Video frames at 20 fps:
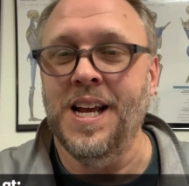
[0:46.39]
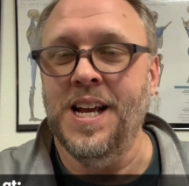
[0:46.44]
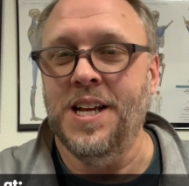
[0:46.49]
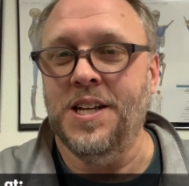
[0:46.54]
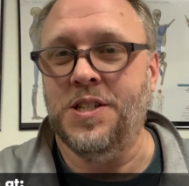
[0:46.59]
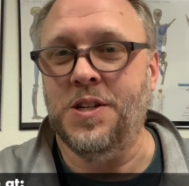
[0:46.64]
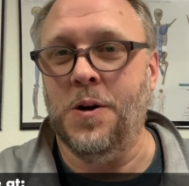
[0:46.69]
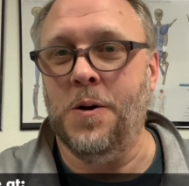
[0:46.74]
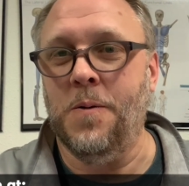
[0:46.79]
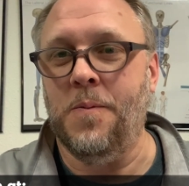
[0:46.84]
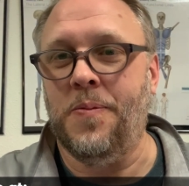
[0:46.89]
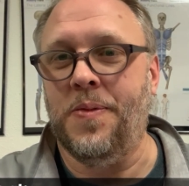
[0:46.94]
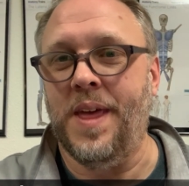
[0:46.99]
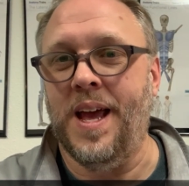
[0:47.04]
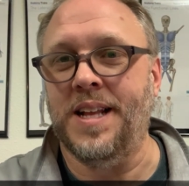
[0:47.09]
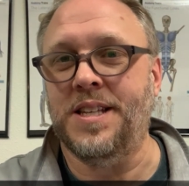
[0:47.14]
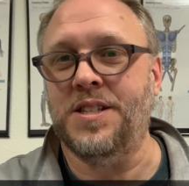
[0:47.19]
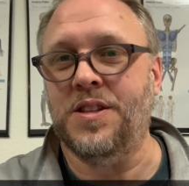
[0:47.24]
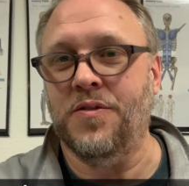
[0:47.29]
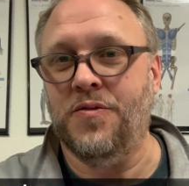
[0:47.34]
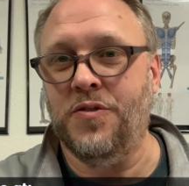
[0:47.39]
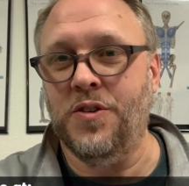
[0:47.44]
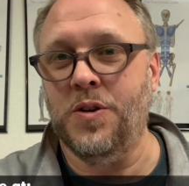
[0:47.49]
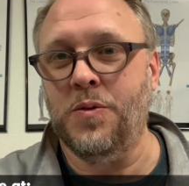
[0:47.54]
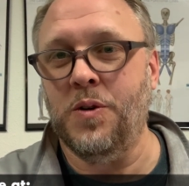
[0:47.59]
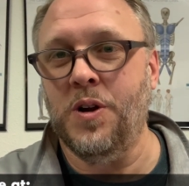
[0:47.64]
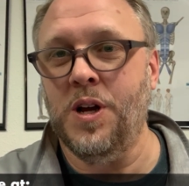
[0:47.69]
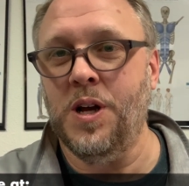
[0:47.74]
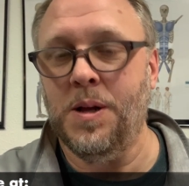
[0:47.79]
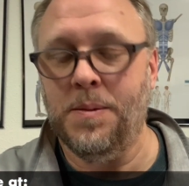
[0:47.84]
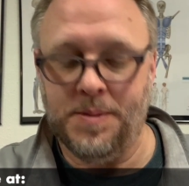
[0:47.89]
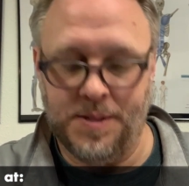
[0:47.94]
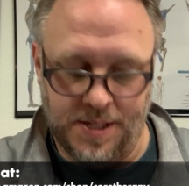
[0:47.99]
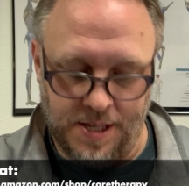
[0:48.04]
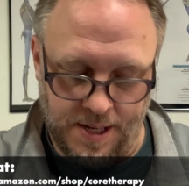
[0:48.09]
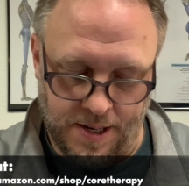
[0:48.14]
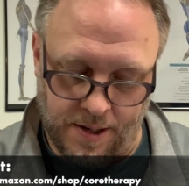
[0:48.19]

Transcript: So that's the Foot Rubz,